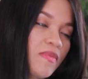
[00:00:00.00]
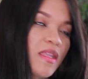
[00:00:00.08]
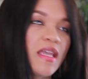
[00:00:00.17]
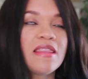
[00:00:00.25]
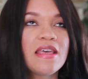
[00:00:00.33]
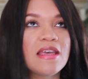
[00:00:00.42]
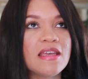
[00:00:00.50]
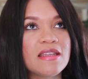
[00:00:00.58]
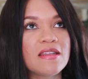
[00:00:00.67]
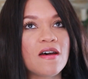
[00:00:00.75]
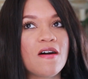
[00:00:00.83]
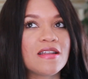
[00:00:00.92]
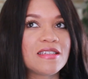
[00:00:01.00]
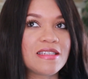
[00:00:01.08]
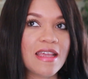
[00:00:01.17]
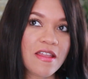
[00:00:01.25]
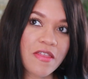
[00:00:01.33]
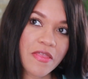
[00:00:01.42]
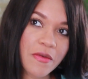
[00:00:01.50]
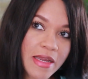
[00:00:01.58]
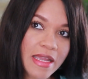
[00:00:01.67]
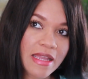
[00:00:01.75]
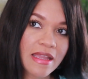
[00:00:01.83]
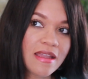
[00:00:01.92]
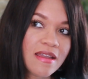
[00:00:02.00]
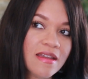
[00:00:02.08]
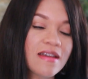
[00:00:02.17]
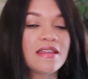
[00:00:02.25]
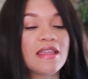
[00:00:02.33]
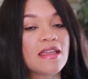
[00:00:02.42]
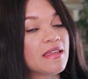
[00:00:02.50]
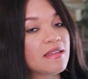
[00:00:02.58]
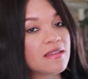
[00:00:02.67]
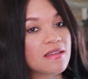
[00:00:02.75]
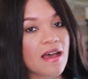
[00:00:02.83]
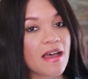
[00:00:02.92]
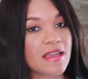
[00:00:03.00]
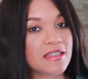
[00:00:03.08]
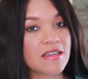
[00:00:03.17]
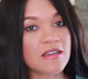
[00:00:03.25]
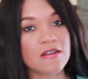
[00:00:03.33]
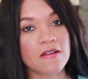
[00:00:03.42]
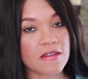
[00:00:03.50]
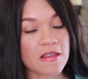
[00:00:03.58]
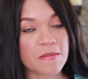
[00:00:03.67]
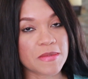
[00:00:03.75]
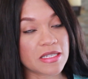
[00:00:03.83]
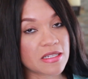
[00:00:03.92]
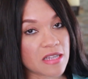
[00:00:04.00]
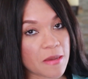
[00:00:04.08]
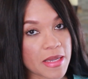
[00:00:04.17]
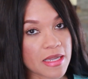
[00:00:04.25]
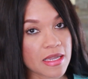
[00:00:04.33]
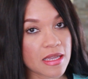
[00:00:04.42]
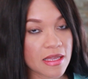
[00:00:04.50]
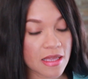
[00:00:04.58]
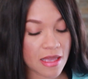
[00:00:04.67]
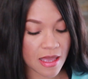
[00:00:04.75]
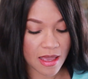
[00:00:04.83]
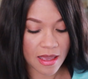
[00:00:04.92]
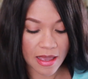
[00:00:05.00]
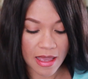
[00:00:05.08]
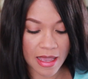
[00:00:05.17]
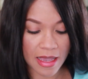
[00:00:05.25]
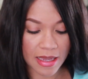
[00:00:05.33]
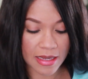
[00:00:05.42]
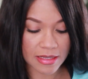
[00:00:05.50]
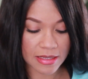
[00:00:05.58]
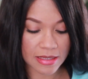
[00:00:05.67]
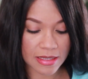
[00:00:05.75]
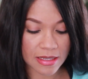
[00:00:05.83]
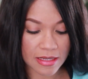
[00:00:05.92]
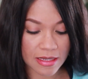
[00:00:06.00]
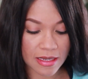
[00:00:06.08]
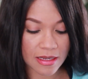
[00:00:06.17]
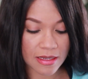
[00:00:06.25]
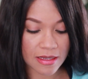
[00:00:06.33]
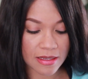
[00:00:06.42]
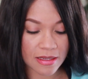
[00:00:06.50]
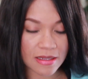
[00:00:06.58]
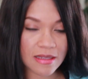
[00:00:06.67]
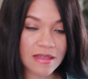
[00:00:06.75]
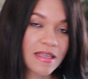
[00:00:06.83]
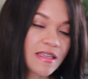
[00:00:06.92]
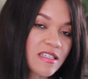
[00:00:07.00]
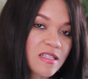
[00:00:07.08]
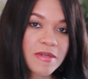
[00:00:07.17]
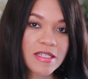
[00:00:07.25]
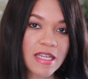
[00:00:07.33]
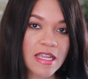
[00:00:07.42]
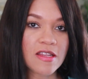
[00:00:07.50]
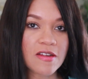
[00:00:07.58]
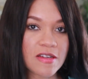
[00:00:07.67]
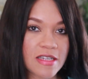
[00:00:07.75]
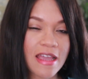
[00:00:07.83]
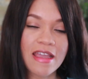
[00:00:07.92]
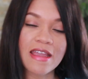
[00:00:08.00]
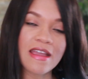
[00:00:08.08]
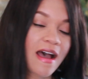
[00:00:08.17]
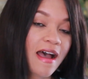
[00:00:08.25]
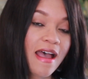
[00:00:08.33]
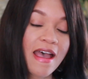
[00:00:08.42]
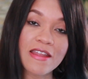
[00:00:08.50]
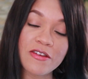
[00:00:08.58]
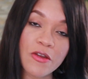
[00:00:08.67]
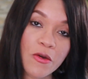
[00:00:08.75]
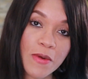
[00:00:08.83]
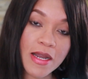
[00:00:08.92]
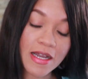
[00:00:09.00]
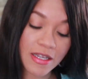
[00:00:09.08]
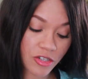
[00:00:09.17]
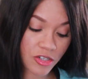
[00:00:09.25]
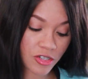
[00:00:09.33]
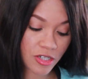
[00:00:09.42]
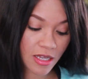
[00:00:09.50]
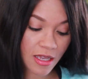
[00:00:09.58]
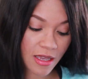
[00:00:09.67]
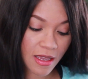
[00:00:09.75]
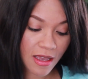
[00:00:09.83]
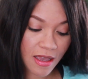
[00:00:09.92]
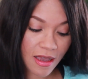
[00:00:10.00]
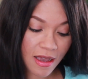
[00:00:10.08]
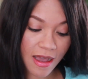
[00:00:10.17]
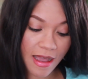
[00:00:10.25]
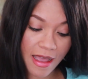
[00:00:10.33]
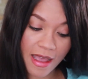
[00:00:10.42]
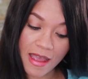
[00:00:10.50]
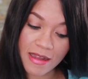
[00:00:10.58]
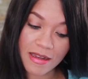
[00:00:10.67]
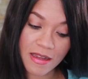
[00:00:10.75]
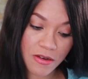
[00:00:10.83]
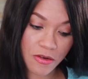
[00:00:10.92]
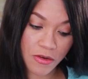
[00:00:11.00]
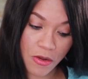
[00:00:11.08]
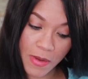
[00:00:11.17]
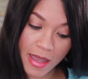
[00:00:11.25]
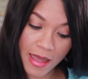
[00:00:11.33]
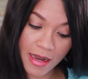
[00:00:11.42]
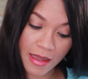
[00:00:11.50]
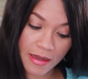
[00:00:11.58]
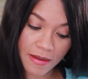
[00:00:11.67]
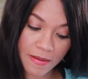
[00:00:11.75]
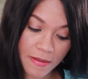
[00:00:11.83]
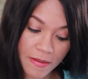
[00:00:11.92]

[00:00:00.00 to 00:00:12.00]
And then on day 3, again, I did it on an empty stomach. And this particular day, I had no rush. I had no headache.